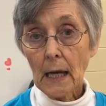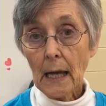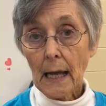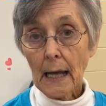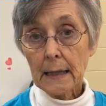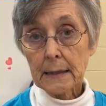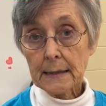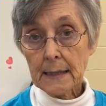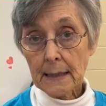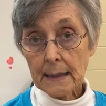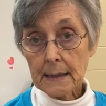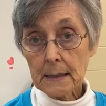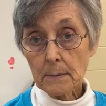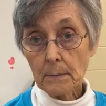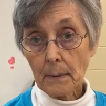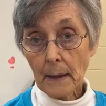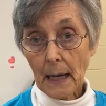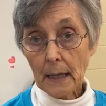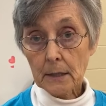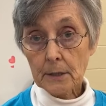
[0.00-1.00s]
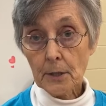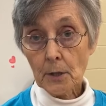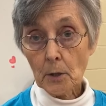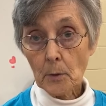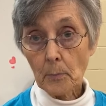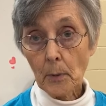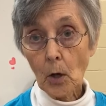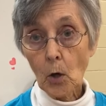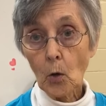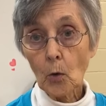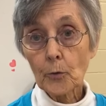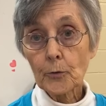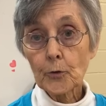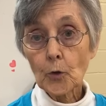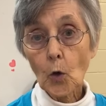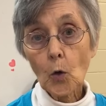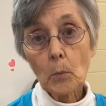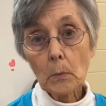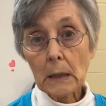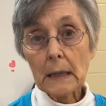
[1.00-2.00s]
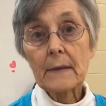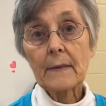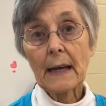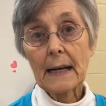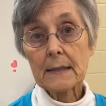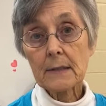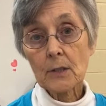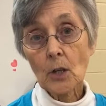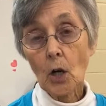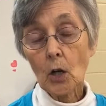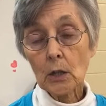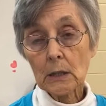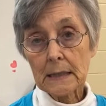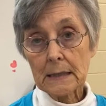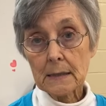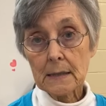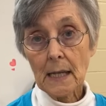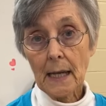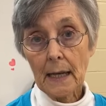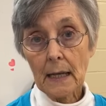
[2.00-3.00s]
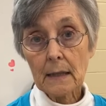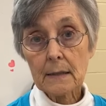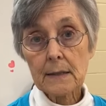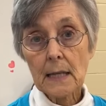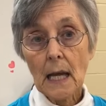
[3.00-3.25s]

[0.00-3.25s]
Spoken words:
and taking back to the bowl. Normally that's all it takes.